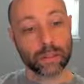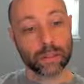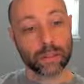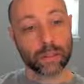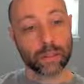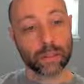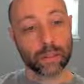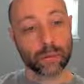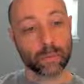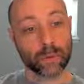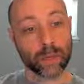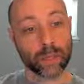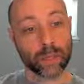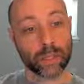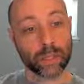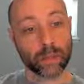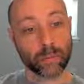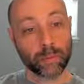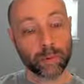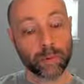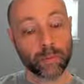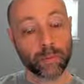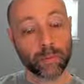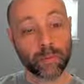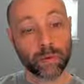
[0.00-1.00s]
the way that
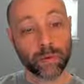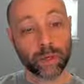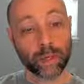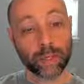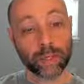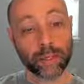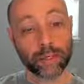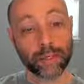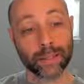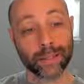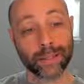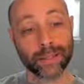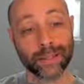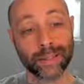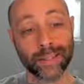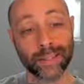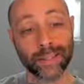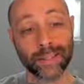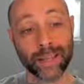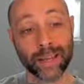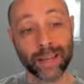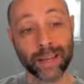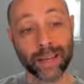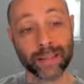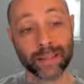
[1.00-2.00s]
we want.
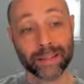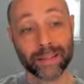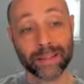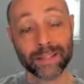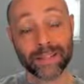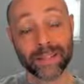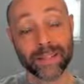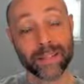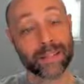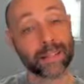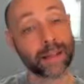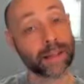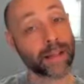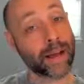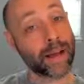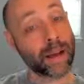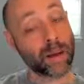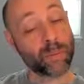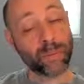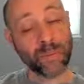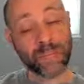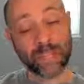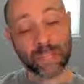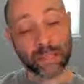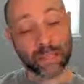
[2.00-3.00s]
And this
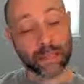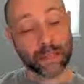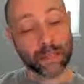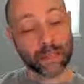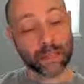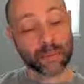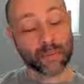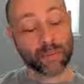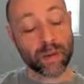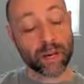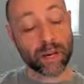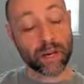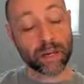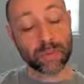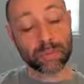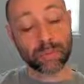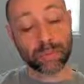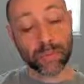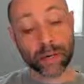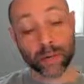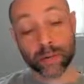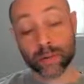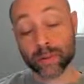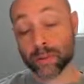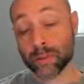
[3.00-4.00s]
cannot be said about
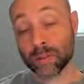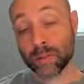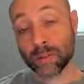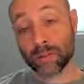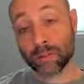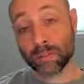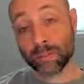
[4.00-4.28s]
Microsoft